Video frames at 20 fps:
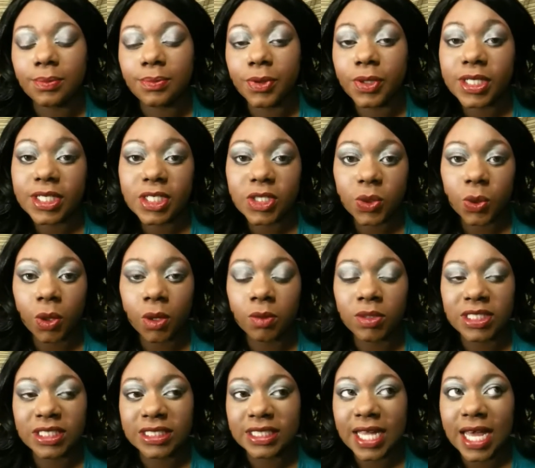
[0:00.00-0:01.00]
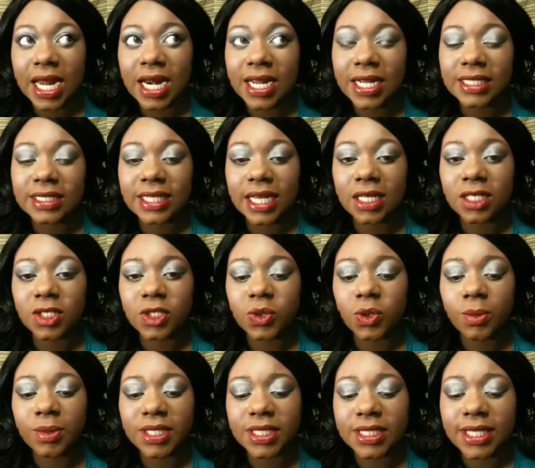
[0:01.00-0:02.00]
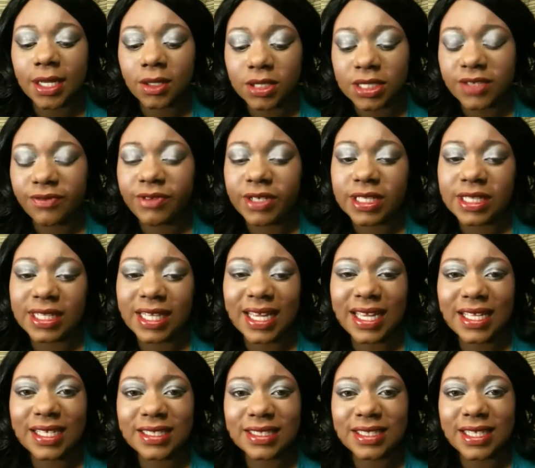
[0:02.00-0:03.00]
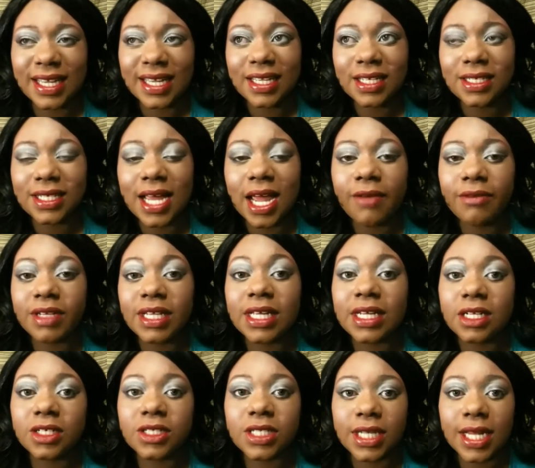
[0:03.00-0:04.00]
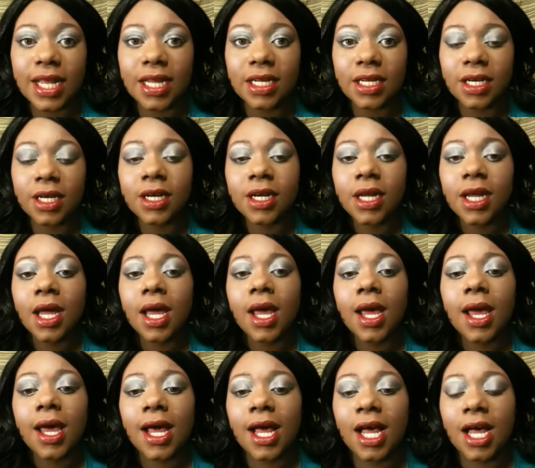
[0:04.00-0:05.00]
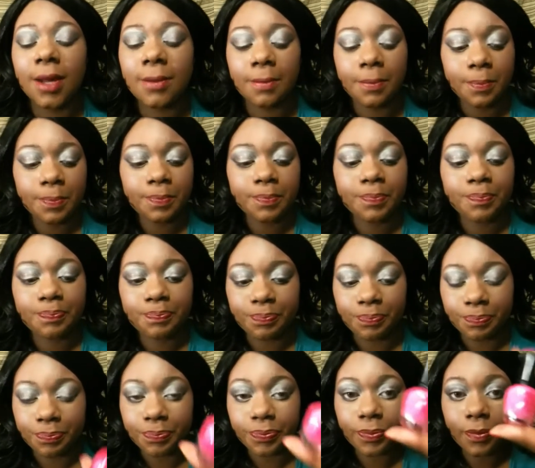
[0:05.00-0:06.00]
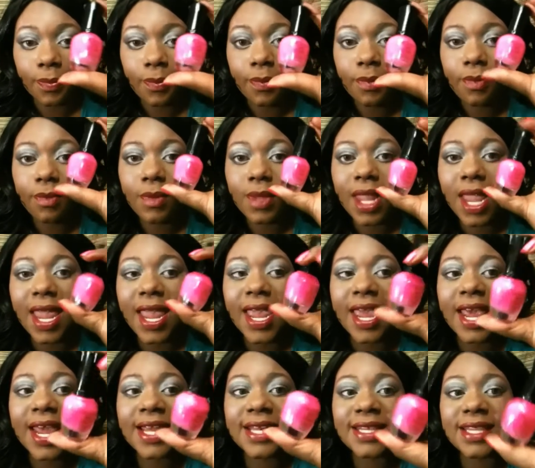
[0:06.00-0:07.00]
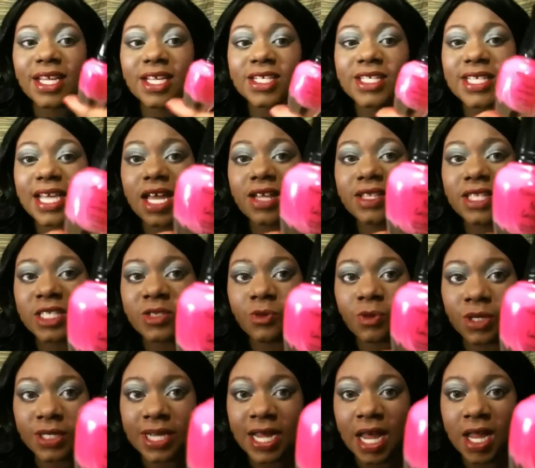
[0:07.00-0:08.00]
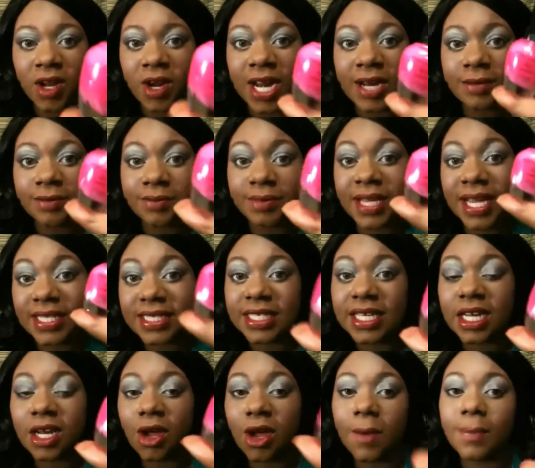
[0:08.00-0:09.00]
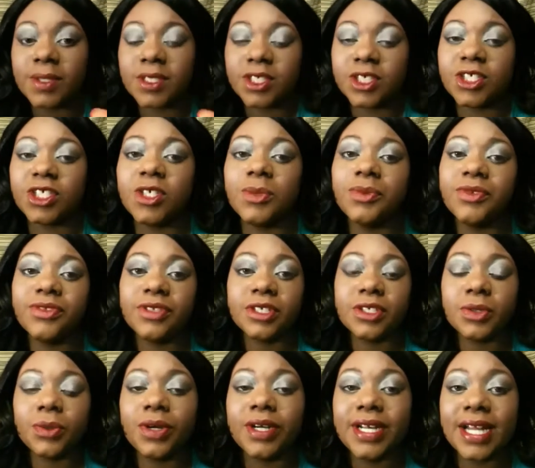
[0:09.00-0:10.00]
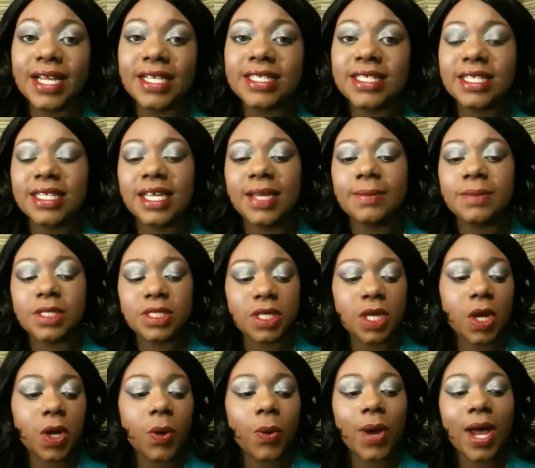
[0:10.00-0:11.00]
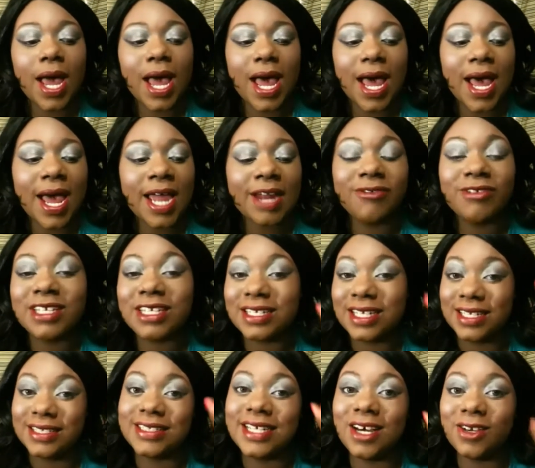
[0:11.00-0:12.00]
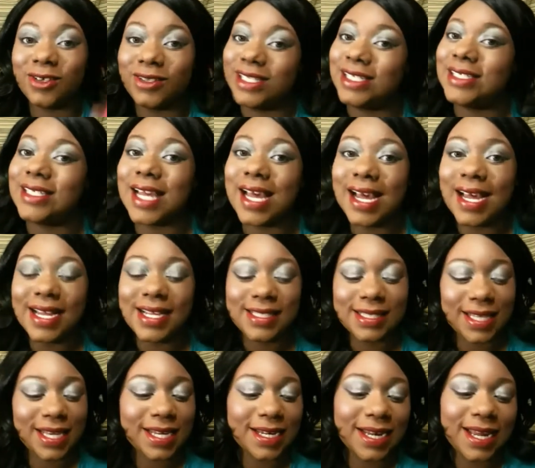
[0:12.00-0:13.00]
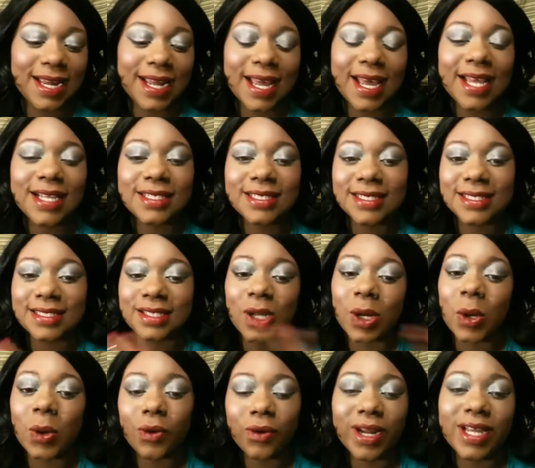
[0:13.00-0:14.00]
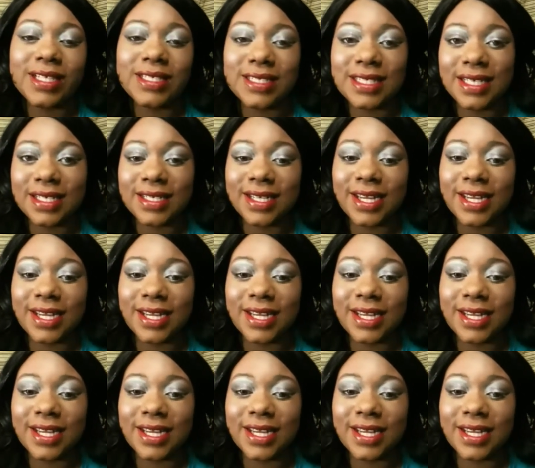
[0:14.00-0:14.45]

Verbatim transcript: beauty store, which is kind of like a dollar store, but it sells different things. Like, not everything in there's a dollar. Um, and they sell these for a dollar i'm guessing in competition with the store next to them so i really lucked out on these guys and like i just go crazy in